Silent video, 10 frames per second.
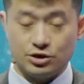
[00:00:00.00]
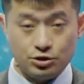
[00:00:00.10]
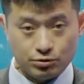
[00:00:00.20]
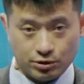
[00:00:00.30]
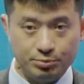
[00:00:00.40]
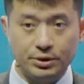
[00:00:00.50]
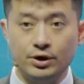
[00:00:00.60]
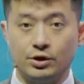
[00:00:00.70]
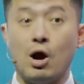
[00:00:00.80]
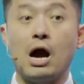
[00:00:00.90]
Europe.
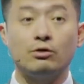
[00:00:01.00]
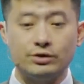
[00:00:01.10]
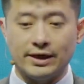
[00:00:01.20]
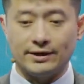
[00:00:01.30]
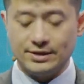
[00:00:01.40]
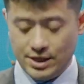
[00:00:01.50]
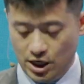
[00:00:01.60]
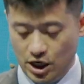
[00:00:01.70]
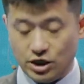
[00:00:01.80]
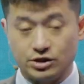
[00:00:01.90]
Your outlet
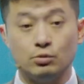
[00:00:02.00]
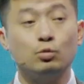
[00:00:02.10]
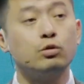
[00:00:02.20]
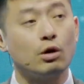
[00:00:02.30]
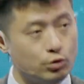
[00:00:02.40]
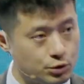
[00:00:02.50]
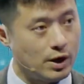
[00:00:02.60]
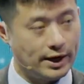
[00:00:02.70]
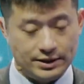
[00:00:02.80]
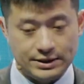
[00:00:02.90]
is
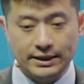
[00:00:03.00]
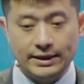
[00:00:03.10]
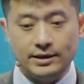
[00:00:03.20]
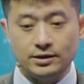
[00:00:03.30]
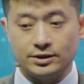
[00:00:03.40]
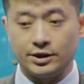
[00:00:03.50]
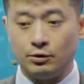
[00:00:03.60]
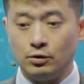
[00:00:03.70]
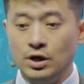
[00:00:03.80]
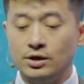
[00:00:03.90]
worldwide.
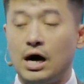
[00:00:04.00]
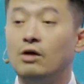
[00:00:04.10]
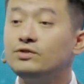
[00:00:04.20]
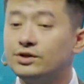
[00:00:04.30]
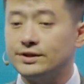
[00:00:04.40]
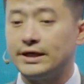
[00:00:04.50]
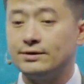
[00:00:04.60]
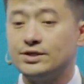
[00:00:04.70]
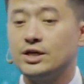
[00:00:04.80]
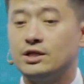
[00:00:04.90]
So
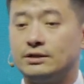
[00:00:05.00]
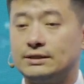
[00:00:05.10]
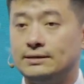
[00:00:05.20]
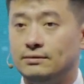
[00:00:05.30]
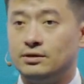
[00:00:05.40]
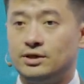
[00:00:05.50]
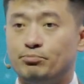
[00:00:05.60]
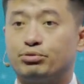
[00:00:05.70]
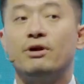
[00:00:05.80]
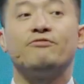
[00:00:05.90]
understanding the
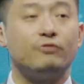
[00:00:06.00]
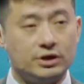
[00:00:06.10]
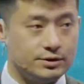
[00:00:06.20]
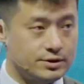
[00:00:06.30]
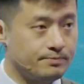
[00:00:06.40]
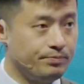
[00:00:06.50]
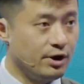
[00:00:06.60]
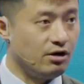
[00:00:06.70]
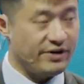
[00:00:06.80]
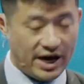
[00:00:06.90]
preference
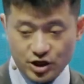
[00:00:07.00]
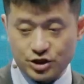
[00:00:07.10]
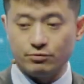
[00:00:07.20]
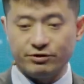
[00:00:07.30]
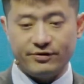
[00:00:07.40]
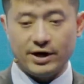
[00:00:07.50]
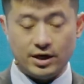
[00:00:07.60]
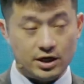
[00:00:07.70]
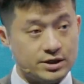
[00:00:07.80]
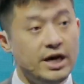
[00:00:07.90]
of Asian
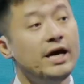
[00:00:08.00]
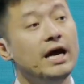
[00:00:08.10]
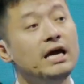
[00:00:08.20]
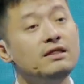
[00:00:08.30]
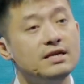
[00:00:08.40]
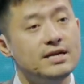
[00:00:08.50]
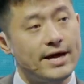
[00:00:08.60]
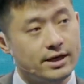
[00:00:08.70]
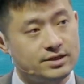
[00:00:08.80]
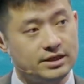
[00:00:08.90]
refiners in the
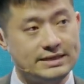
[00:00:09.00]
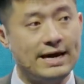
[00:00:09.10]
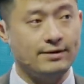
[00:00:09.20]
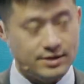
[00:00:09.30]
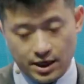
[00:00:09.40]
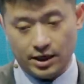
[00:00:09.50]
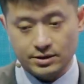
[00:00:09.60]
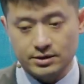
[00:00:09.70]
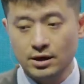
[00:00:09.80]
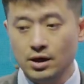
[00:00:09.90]
next 10
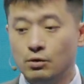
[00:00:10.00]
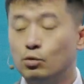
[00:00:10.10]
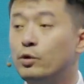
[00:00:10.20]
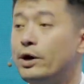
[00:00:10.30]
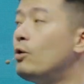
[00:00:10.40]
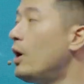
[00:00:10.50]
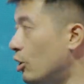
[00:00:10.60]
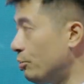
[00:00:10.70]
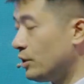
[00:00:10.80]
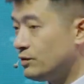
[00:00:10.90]
years will
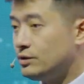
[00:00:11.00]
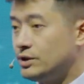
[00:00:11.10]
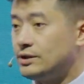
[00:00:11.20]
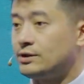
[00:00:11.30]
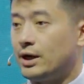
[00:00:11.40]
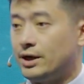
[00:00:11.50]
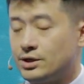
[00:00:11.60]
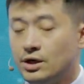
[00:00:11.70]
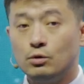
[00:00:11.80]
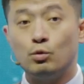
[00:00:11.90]
help you decide
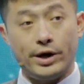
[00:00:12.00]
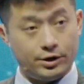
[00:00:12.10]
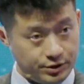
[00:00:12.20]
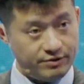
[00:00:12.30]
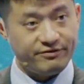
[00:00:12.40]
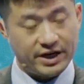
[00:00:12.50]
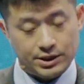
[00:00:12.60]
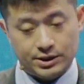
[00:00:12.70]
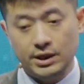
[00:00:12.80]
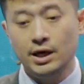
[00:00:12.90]
where to
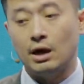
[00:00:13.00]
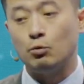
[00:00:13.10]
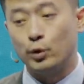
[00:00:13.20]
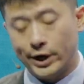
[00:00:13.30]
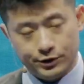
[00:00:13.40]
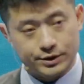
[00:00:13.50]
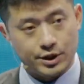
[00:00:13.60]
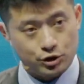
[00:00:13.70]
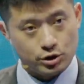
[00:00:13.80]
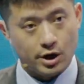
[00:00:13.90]
invest and where to
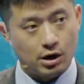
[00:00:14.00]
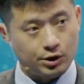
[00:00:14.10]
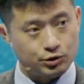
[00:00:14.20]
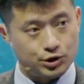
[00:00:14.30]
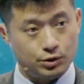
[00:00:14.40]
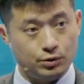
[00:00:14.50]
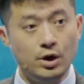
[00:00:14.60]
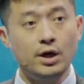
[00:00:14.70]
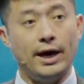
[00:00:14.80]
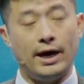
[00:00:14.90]
send your cargo to,
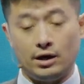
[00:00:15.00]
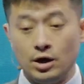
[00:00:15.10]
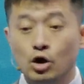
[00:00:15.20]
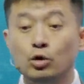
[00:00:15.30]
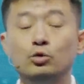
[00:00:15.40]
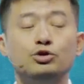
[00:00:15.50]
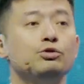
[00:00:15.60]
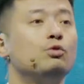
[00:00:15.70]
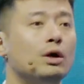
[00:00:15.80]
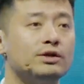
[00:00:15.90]
and who do
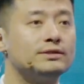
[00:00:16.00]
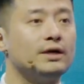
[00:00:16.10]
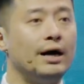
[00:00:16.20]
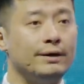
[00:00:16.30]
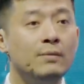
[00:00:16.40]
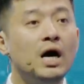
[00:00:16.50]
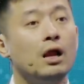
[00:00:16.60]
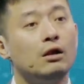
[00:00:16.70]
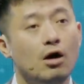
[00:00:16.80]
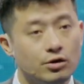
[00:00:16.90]
you want to sign a
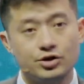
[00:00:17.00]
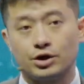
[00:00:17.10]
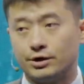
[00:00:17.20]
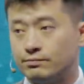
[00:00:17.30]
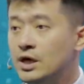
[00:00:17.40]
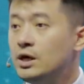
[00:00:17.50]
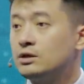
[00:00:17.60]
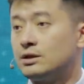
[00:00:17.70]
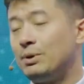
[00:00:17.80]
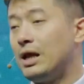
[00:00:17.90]
long-term
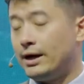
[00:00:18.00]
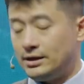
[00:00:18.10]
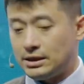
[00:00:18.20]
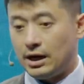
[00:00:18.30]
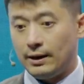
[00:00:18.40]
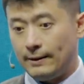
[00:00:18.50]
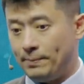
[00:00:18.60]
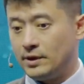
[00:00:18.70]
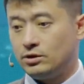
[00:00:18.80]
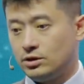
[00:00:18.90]
supply
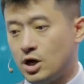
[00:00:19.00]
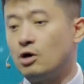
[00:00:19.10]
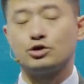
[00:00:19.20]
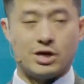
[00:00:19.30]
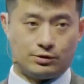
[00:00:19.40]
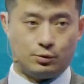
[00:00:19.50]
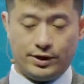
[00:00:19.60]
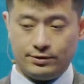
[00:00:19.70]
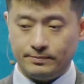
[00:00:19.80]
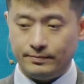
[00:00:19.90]
contract with.